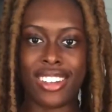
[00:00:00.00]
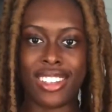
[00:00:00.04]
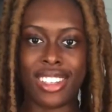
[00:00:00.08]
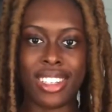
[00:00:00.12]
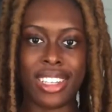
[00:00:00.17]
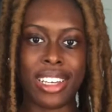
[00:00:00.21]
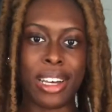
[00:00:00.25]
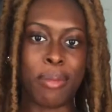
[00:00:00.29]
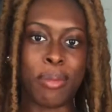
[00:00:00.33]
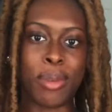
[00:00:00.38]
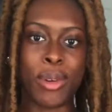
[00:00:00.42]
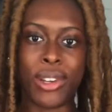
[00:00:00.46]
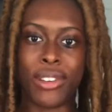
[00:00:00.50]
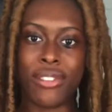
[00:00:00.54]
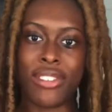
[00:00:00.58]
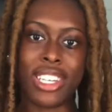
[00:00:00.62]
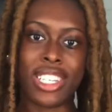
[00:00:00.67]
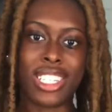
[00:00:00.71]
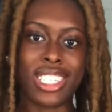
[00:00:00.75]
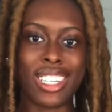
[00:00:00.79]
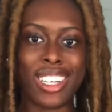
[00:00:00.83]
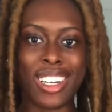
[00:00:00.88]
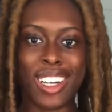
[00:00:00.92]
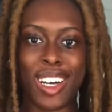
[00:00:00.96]
that
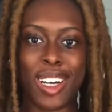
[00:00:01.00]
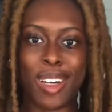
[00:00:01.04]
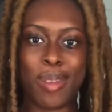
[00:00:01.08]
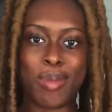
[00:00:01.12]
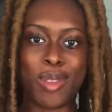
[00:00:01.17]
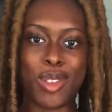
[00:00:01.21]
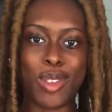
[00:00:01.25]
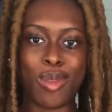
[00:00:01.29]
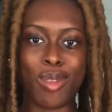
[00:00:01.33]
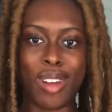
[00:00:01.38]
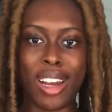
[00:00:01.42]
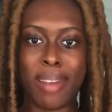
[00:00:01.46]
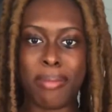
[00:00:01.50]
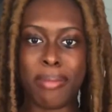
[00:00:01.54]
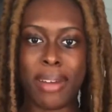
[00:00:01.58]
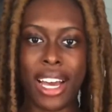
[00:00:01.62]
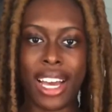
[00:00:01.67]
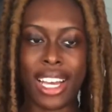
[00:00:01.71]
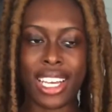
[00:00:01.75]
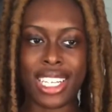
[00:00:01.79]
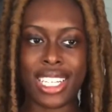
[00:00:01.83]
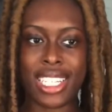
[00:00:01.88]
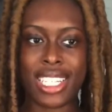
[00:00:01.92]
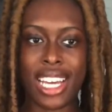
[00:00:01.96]
motivation comes right back
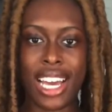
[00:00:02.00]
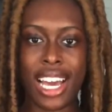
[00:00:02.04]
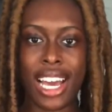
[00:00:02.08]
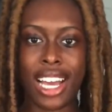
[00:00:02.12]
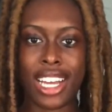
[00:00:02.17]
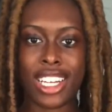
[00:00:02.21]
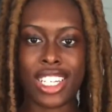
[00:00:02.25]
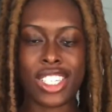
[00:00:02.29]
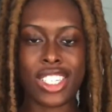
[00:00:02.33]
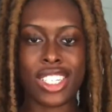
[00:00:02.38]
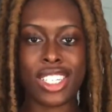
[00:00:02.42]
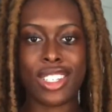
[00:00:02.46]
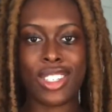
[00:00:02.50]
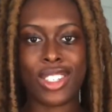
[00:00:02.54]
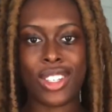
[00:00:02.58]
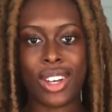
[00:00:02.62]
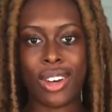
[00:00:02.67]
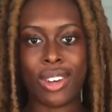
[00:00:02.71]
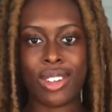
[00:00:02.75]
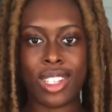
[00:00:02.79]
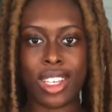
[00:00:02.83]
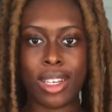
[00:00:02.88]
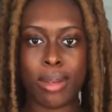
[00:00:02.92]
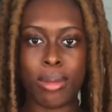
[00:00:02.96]
into action so i
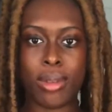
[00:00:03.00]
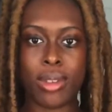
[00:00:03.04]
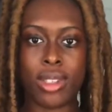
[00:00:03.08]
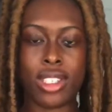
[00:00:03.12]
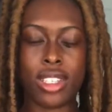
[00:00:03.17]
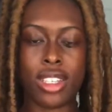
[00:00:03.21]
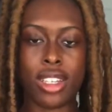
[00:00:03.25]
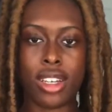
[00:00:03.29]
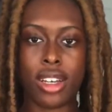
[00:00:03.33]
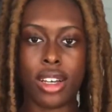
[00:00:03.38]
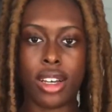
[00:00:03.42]
was able to